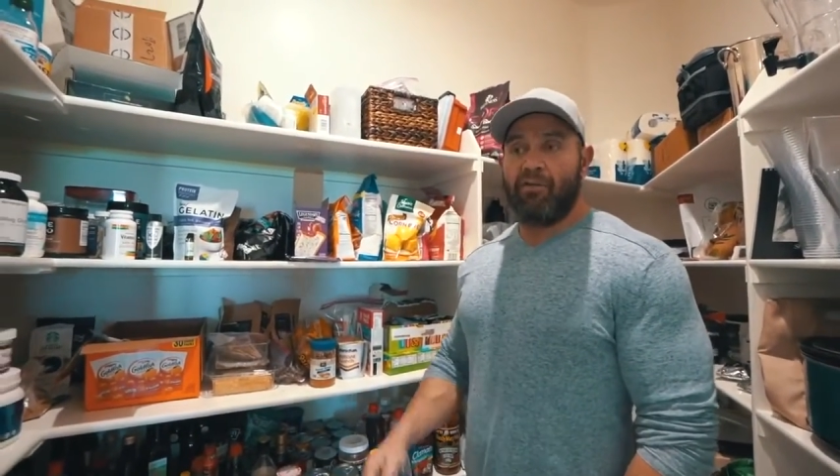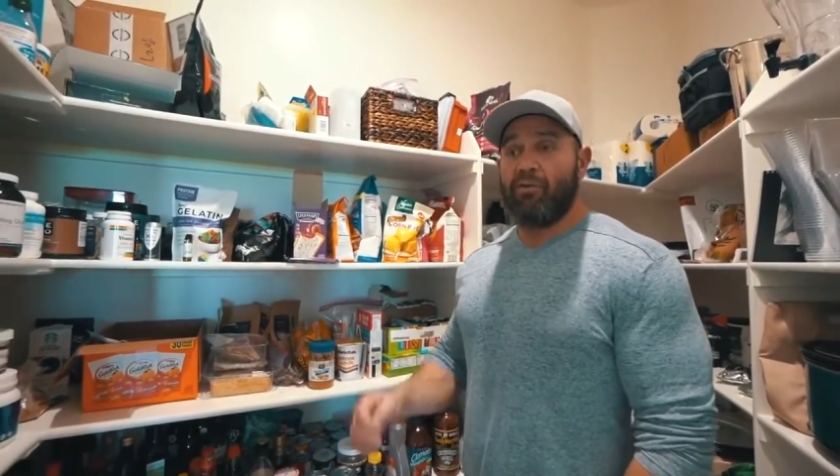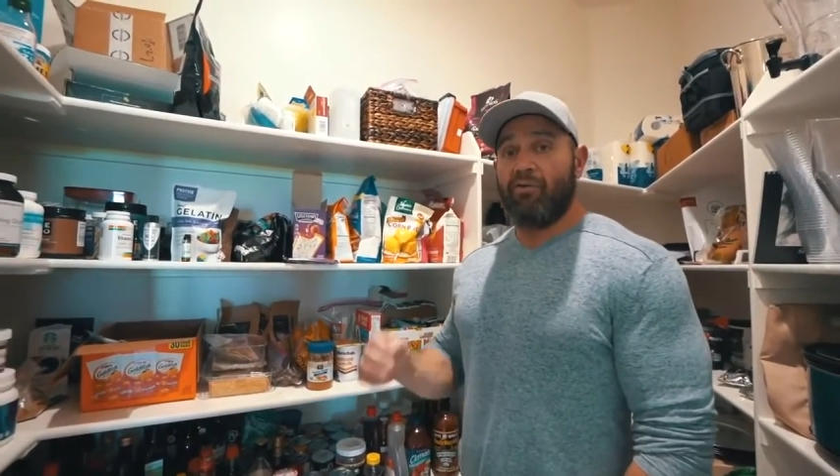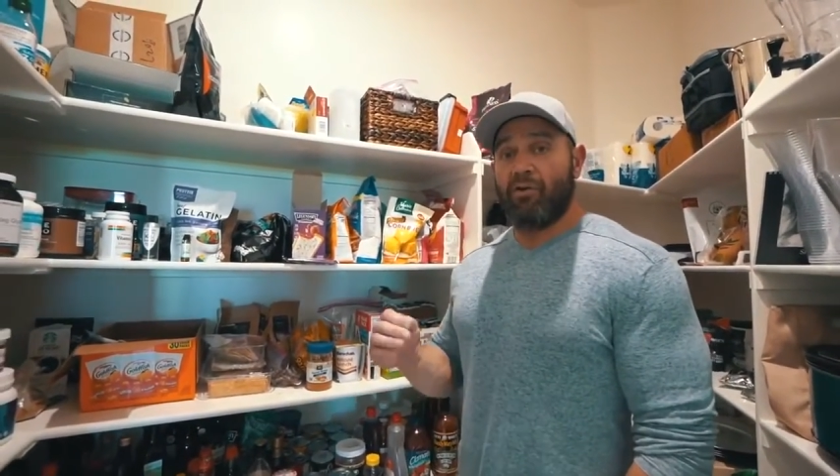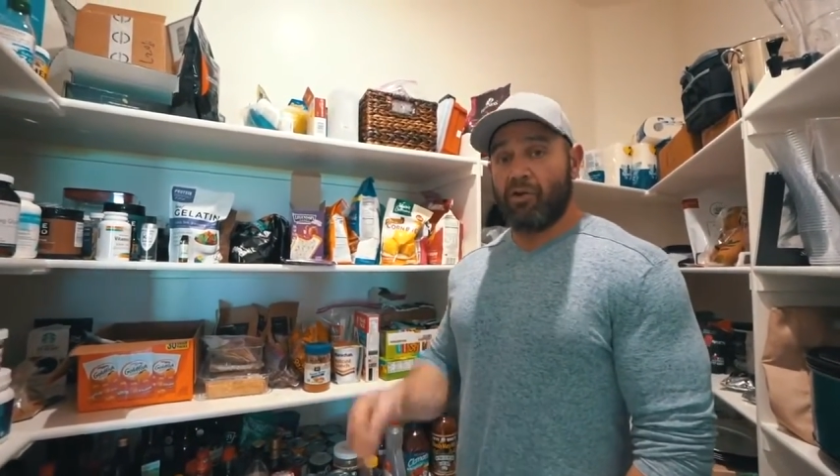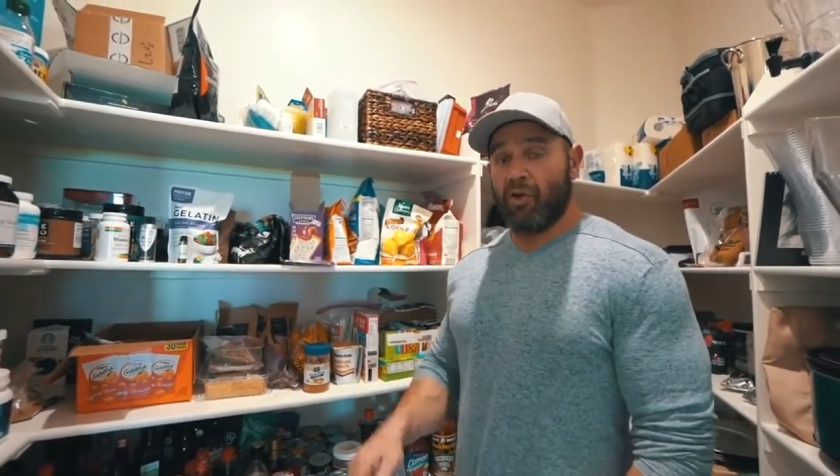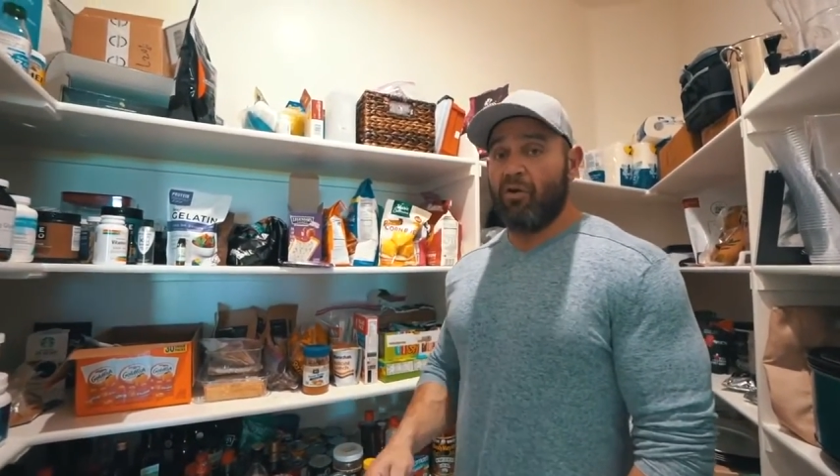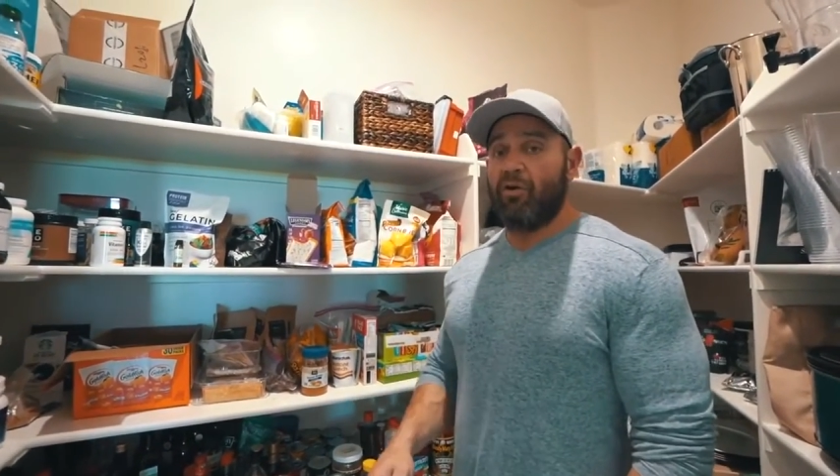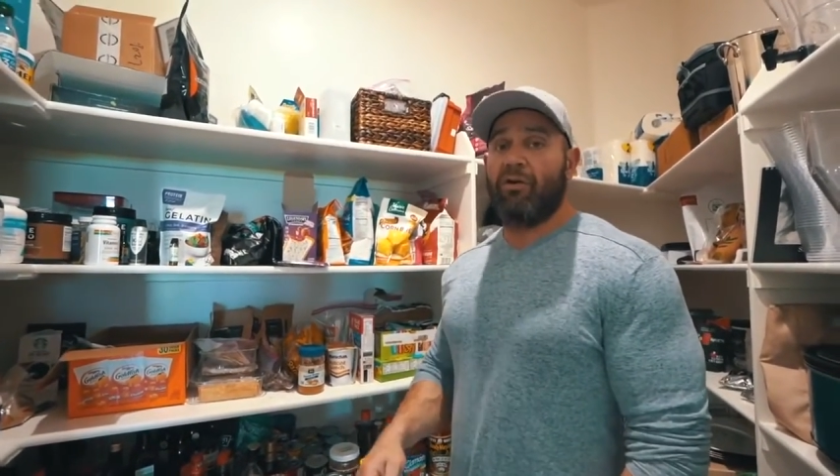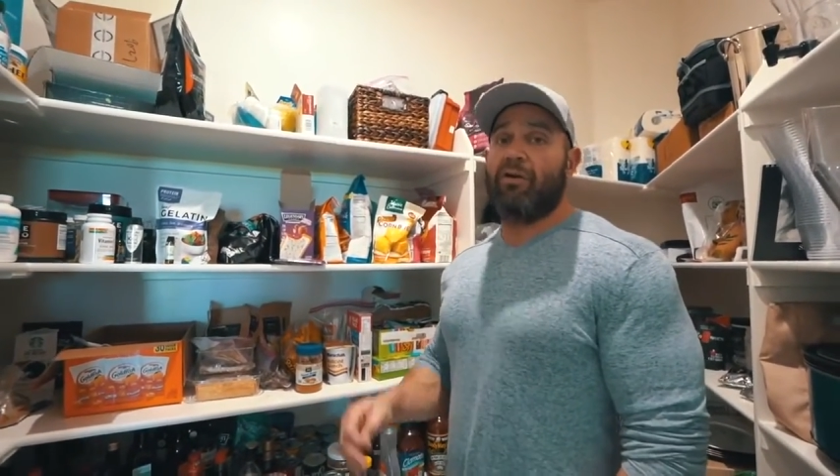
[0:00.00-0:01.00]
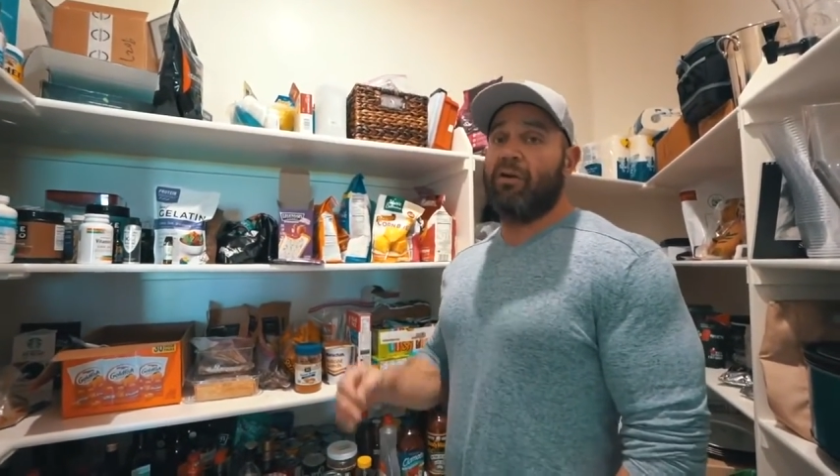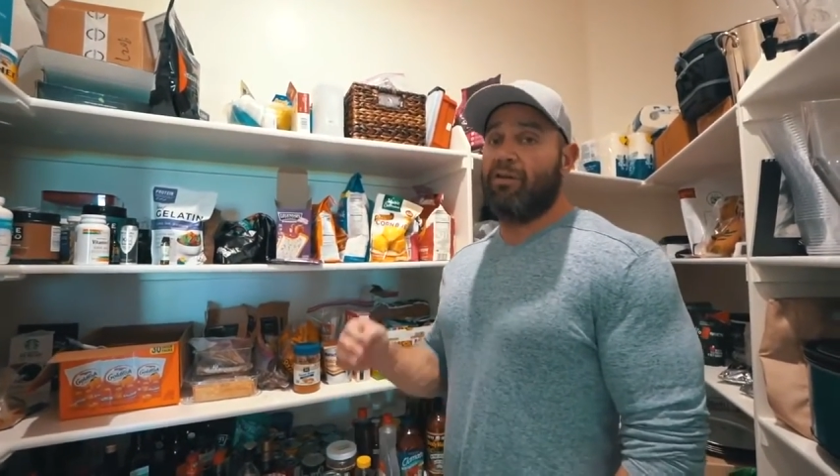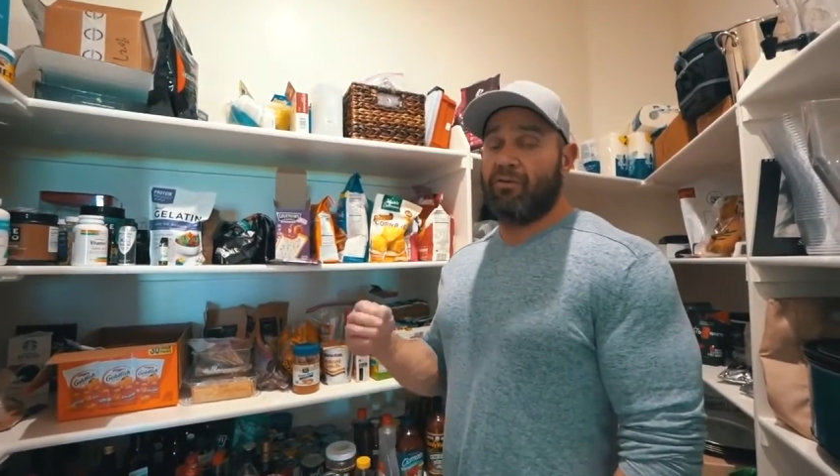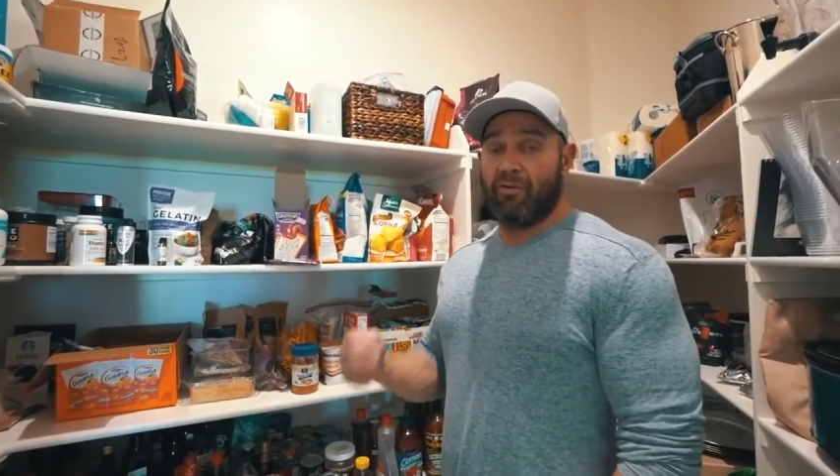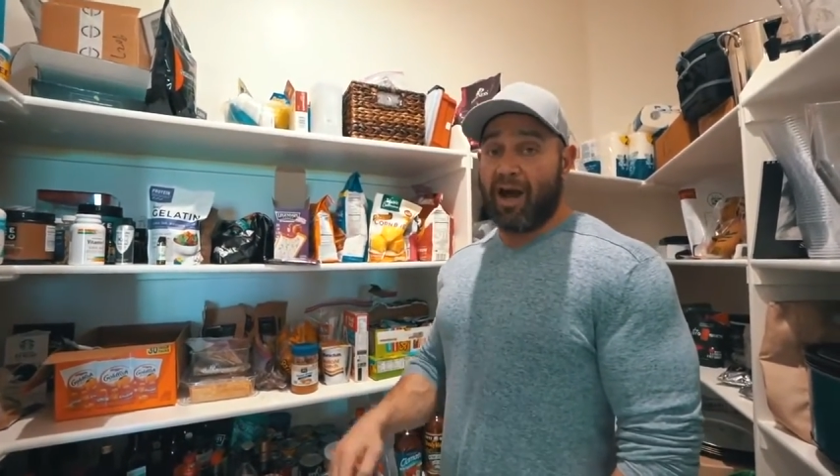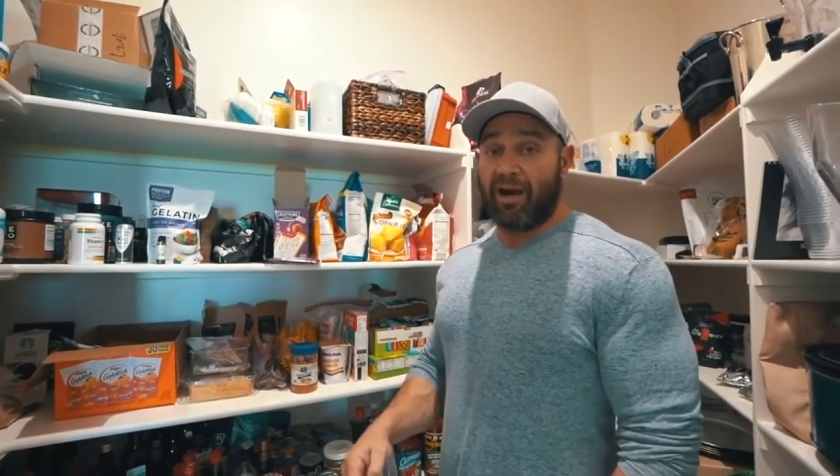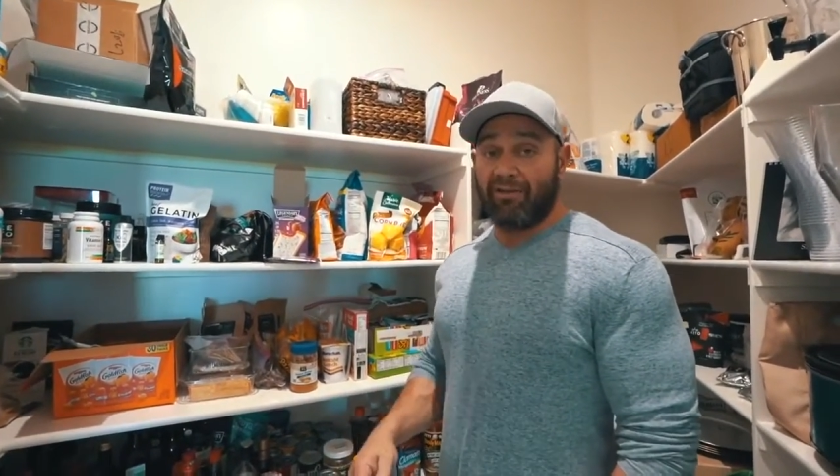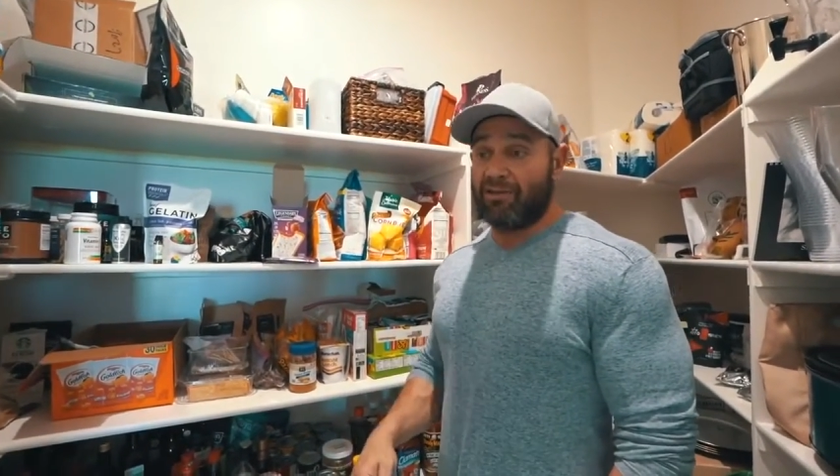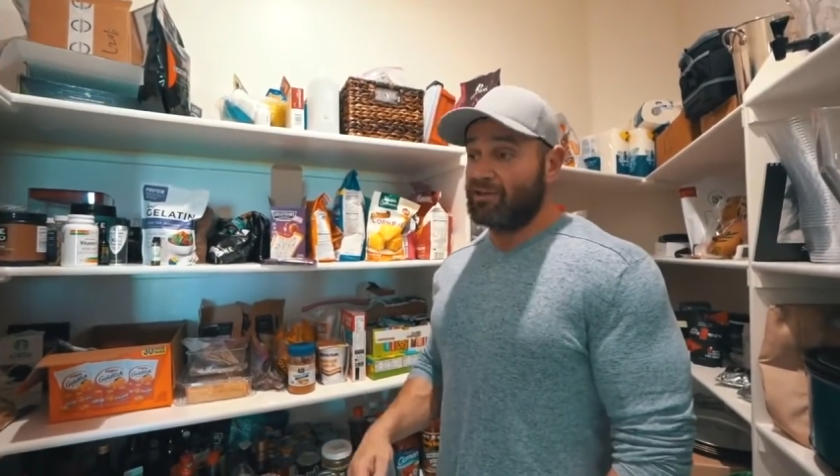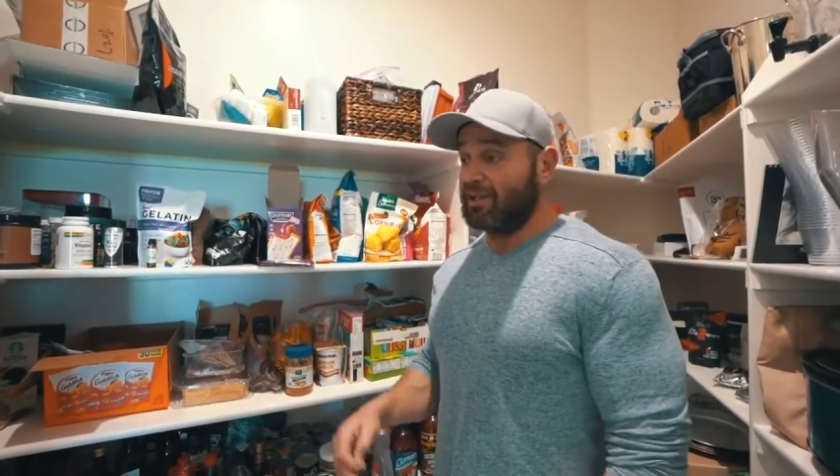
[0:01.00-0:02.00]
through their yogurt, through
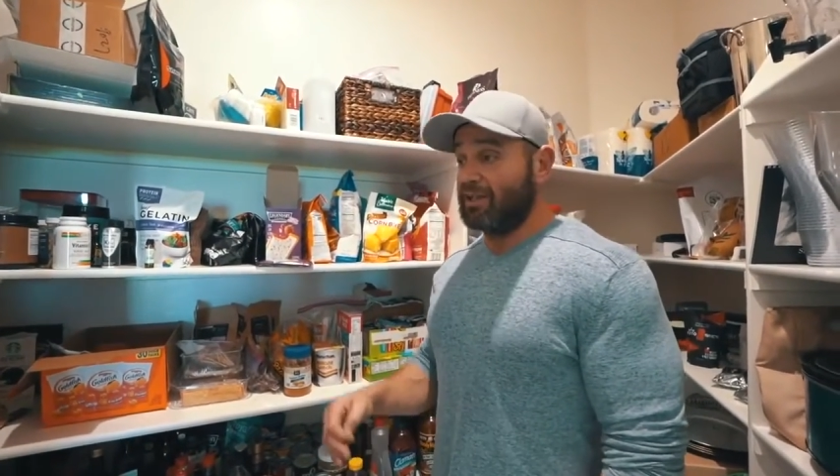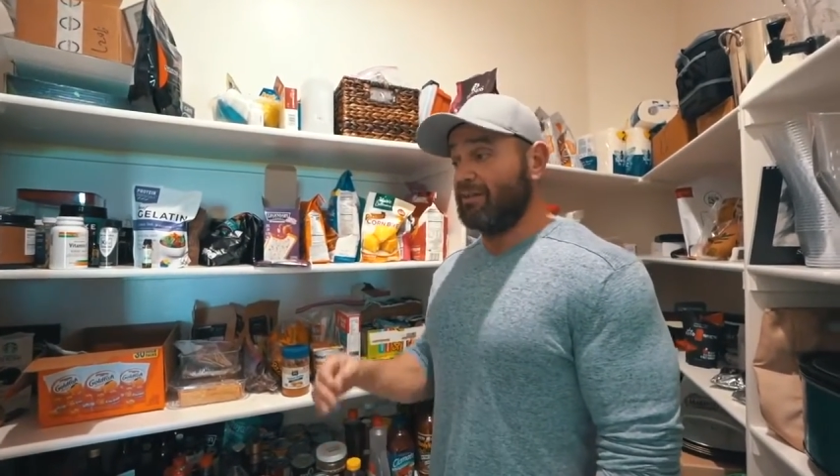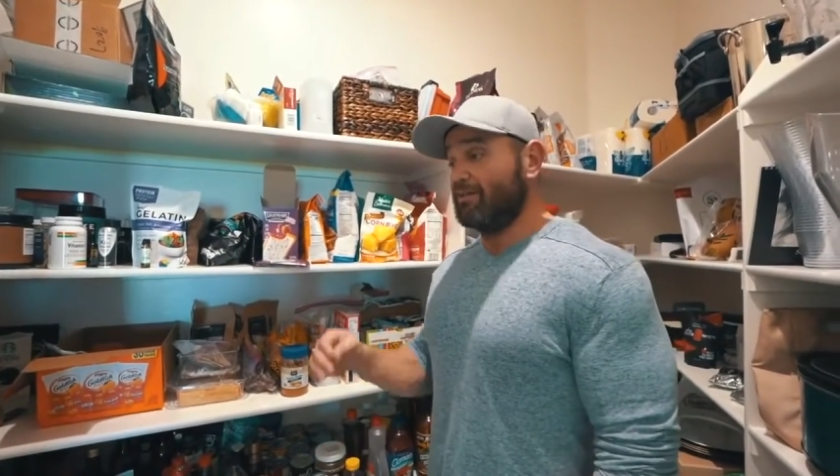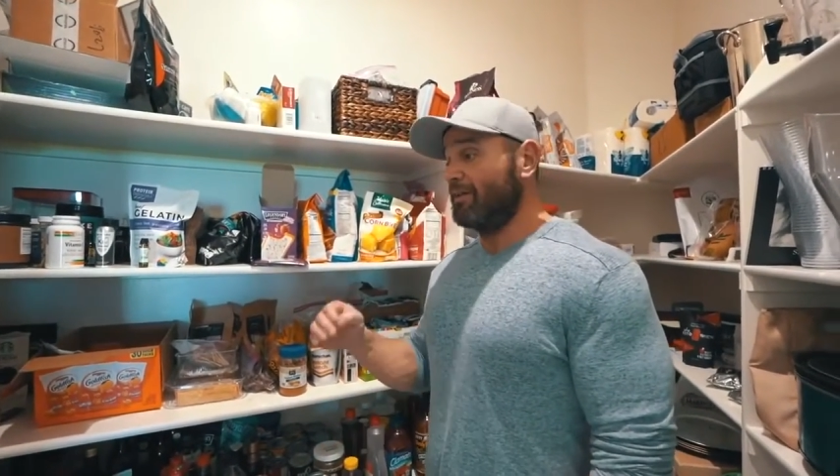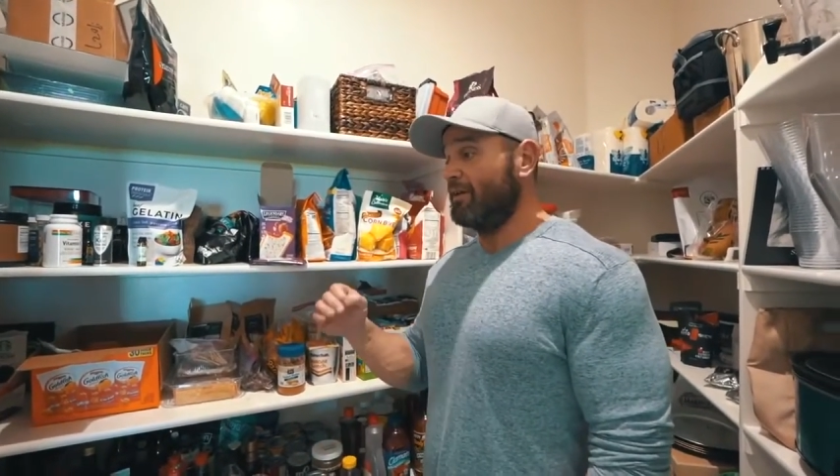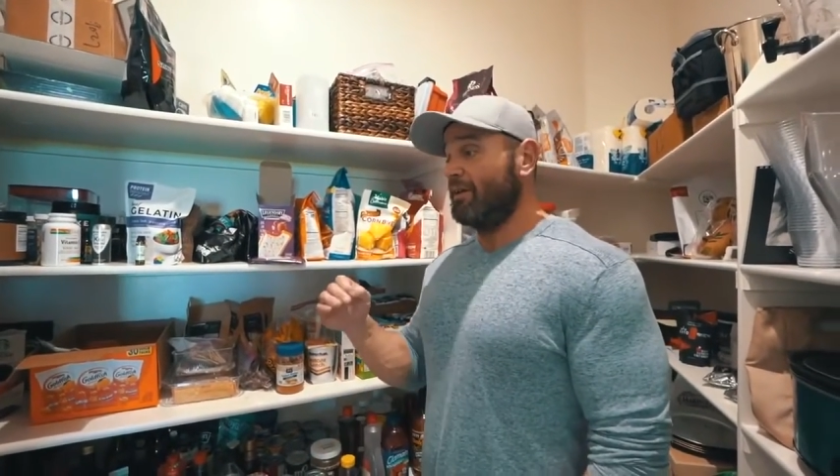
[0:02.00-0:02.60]
cottage cheese,